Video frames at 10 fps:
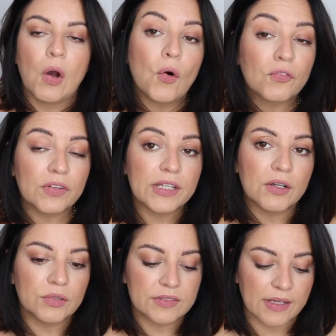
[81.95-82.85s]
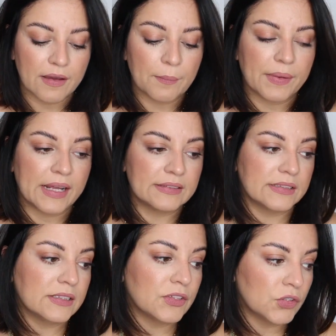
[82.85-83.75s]
Hopefully it holds up, but I
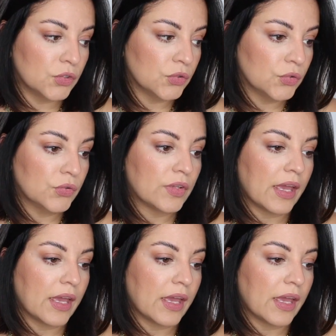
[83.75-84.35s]
did use,